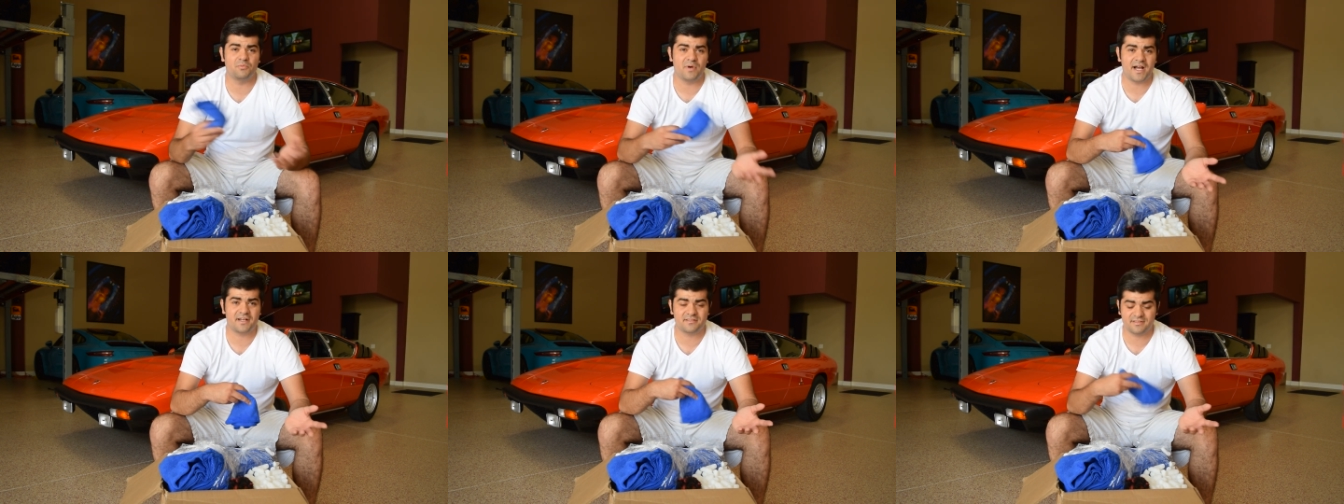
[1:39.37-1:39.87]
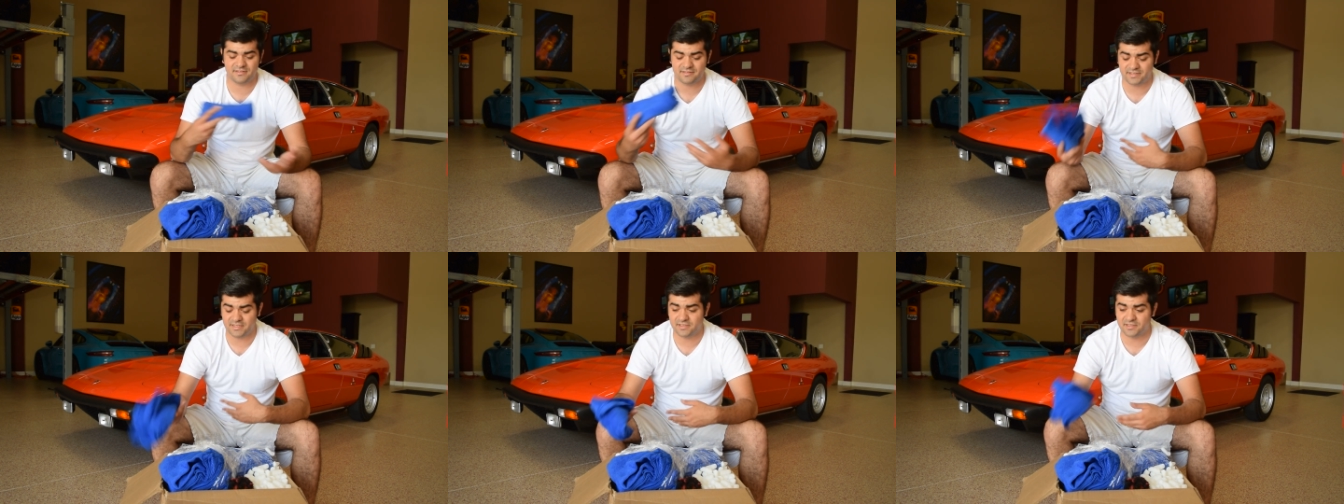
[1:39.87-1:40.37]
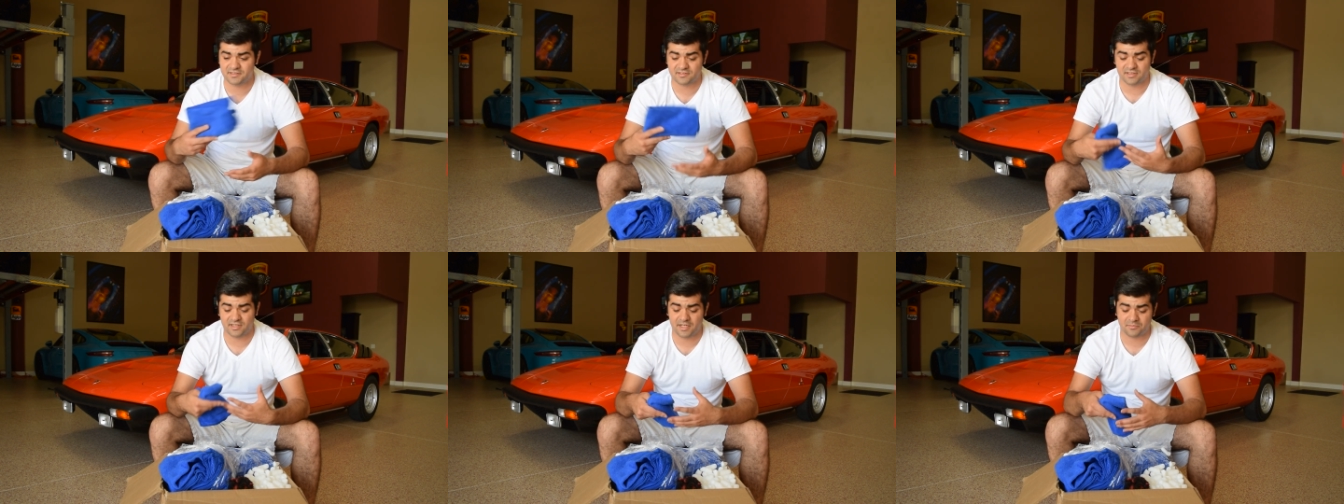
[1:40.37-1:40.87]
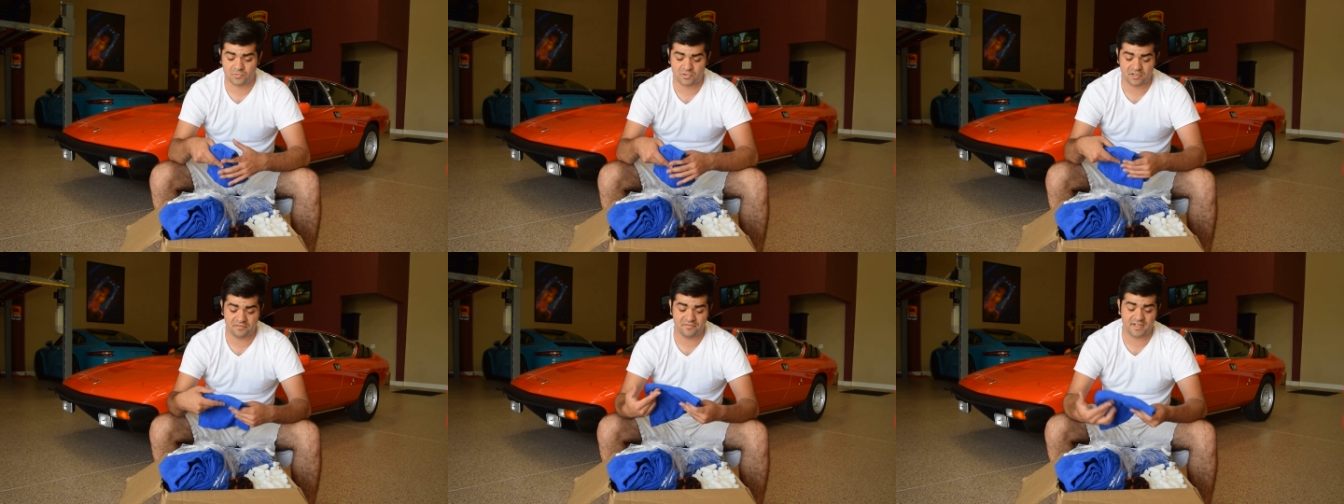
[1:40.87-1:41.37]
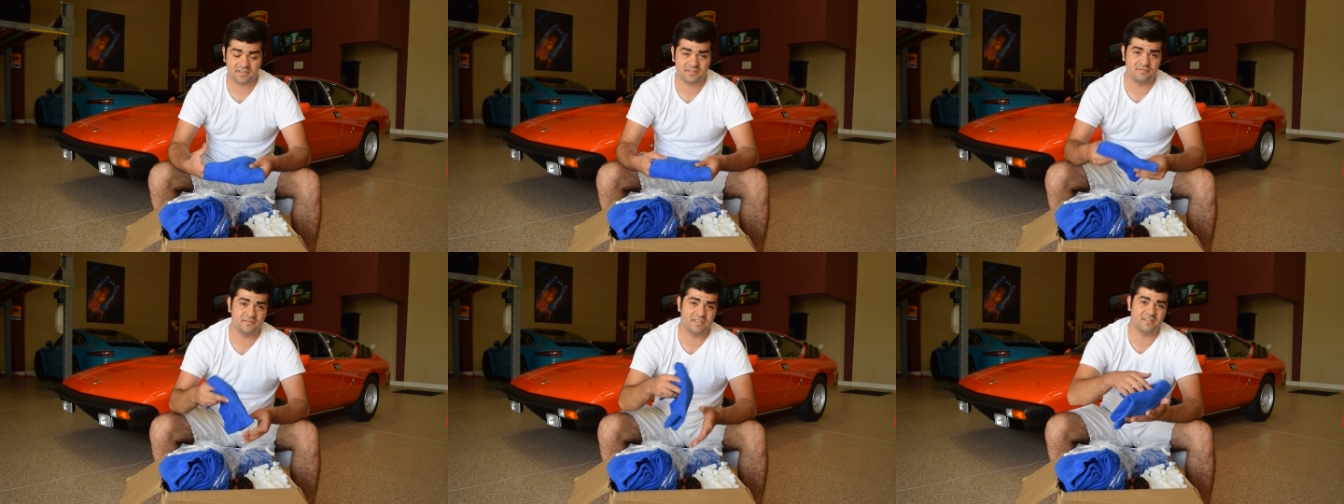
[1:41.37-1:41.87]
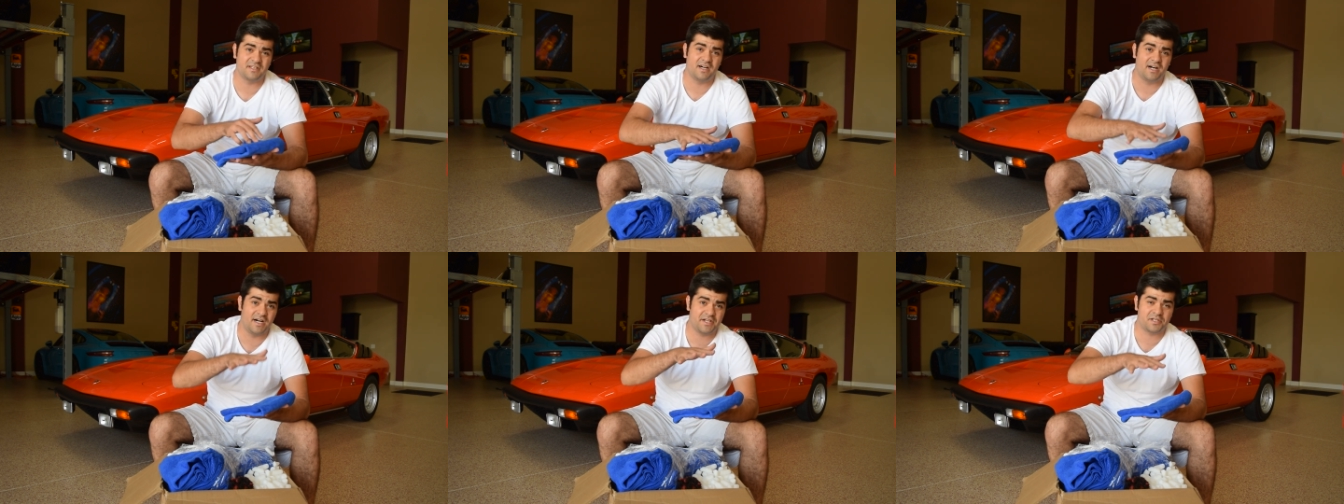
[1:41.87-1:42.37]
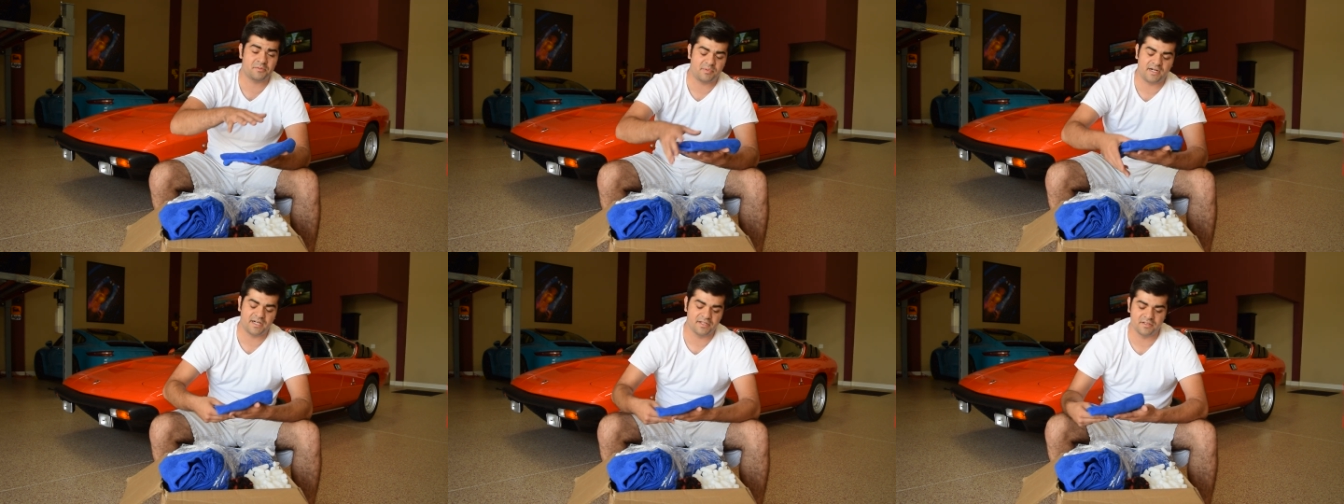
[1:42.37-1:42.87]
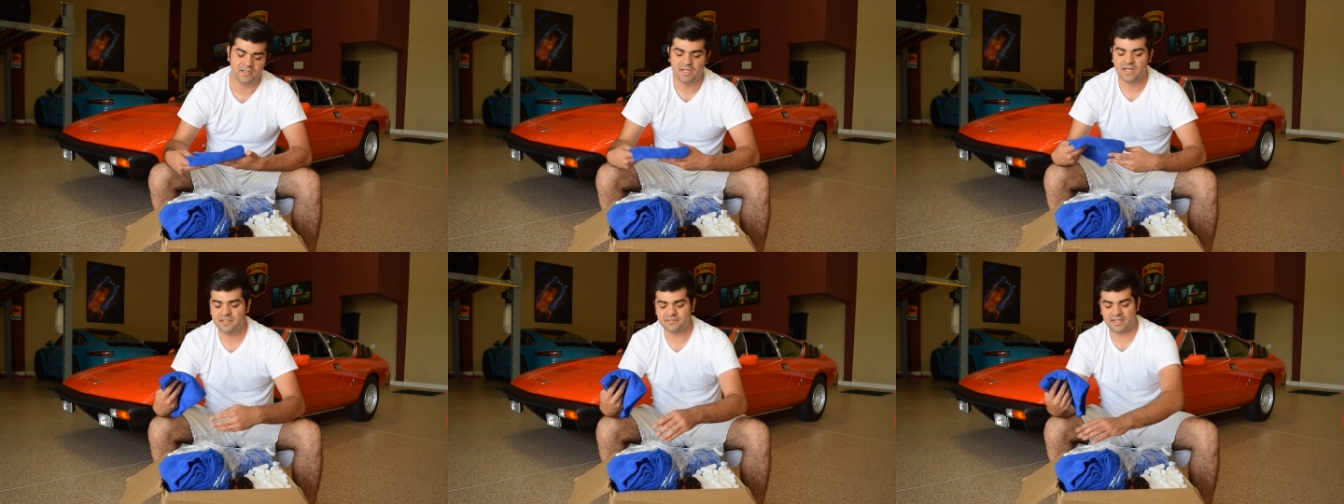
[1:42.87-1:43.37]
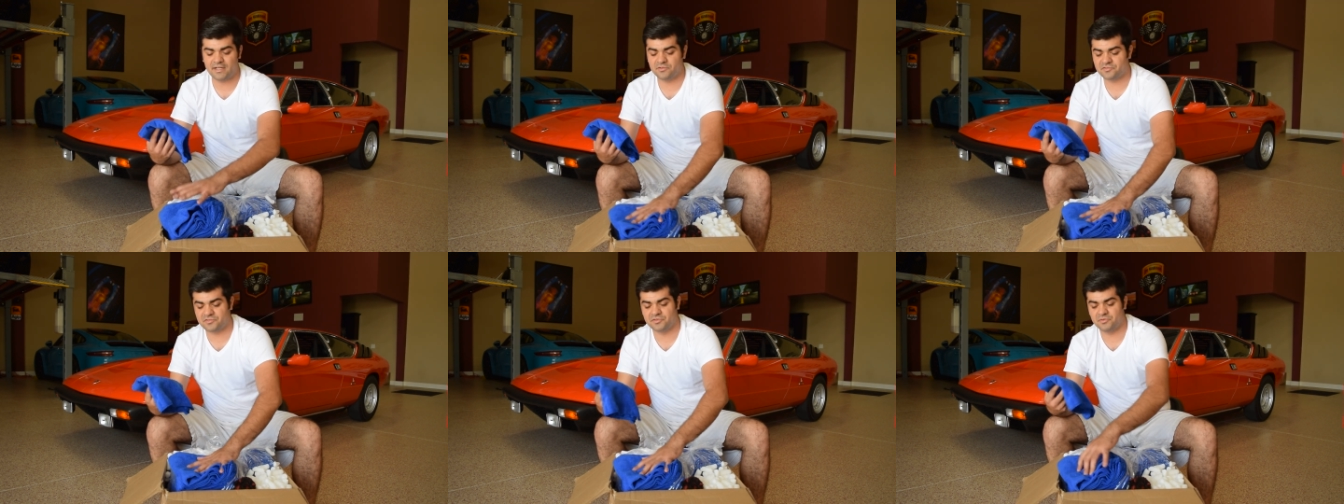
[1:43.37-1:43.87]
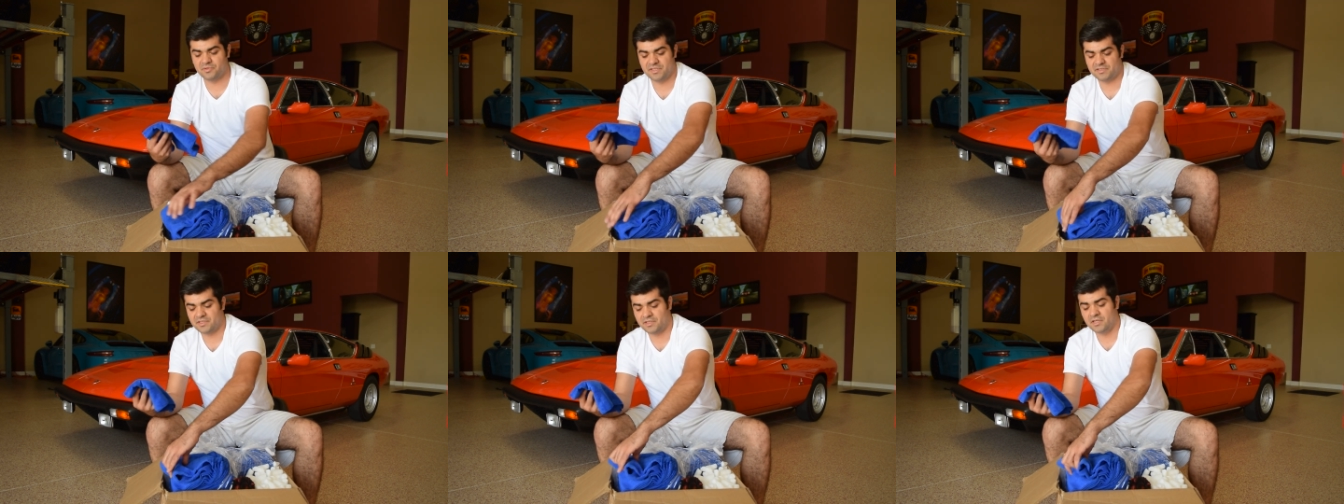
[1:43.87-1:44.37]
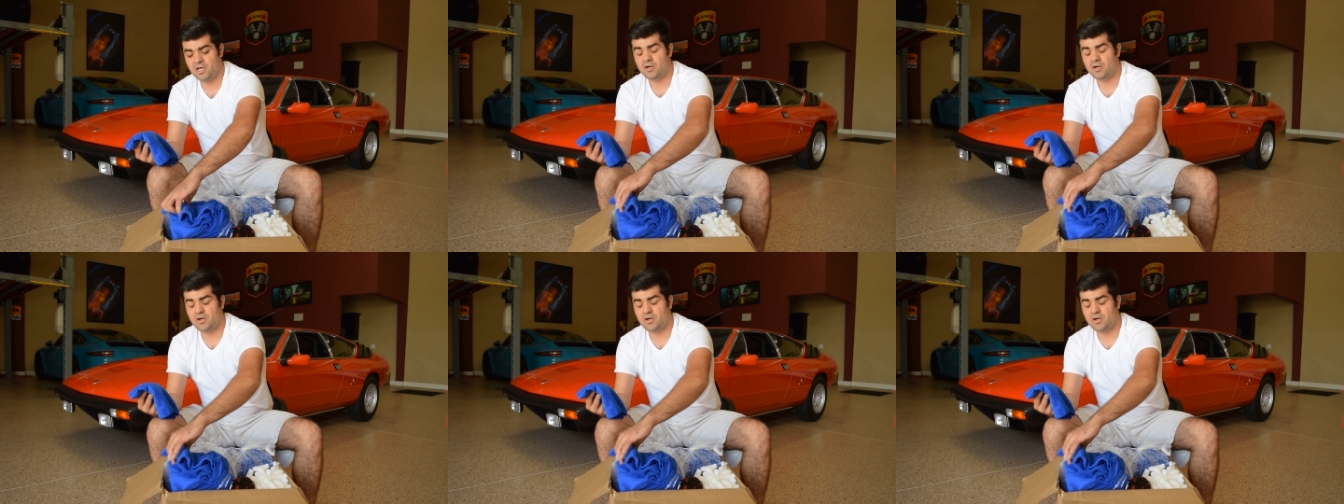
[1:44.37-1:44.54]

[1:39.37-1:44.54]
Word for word: waxes, sealants a lot more effective than the higher pile towels do. And uh,